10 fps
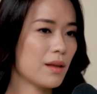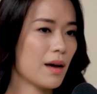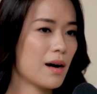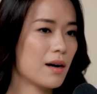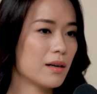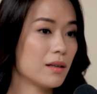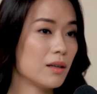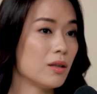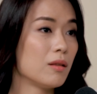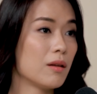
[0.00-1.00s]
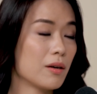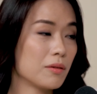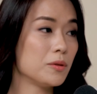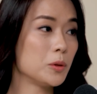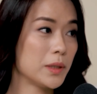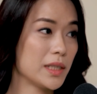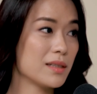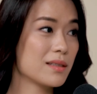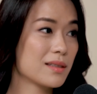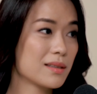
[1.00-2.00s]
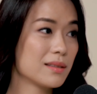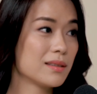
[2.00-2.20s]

There are a lot of low days.